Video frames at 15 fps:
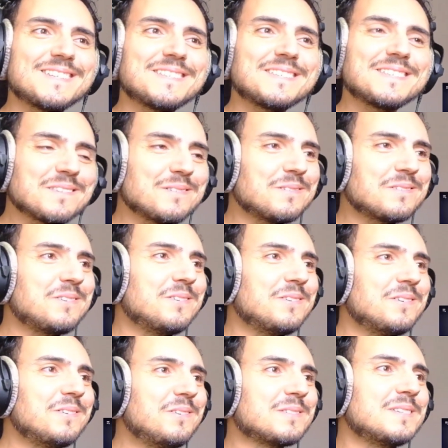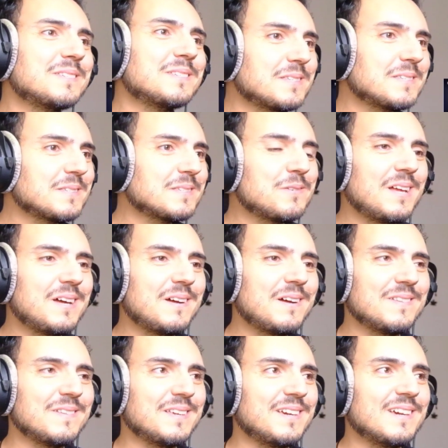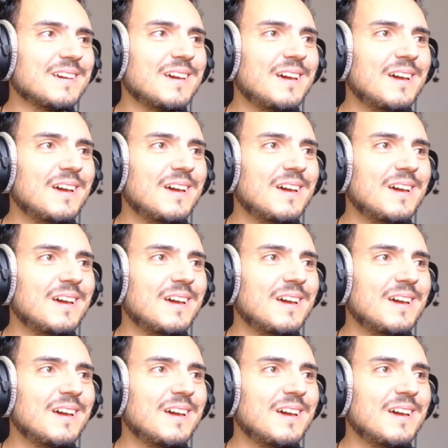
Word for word: This is so cute. This is so lovely.